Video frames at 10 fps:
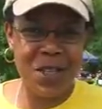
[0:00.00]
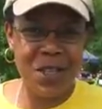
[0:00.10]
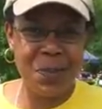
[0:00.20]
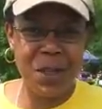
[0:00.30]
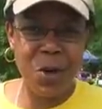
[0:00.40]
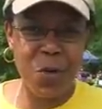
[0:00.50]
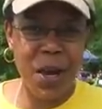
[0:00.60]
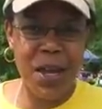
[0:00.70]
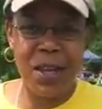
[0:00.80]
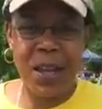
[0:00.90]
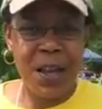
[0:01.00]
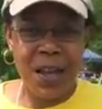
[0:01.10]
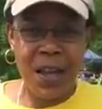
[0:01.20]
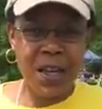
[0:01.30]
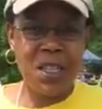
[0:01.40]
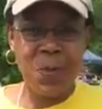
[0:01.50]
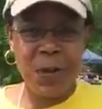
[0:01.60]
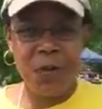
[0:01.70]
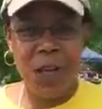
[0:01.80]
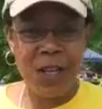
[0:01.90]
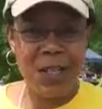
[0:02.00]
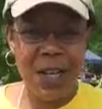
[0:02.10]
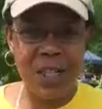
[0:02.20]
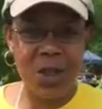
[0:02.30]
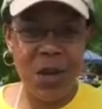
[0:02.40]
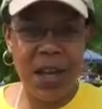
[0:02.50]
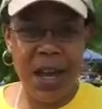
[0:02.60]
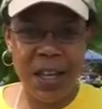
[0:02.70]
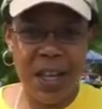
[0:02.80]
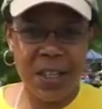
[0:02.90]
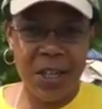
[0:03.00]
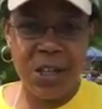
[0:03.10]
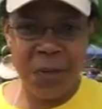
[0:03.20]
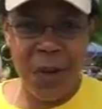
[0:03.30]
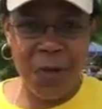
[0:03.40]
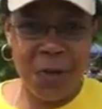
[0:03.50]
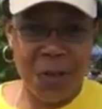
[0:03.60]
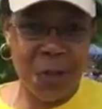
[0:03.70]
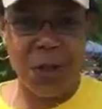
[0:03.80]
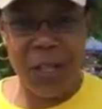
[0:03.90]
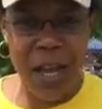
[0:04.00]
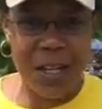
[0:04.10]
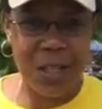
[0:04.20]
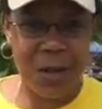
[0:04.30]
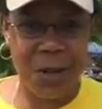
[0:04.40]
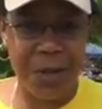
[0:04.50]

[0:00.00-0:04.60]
This has been a great Spring for Alexandria, and continue to vote for Spring to Action.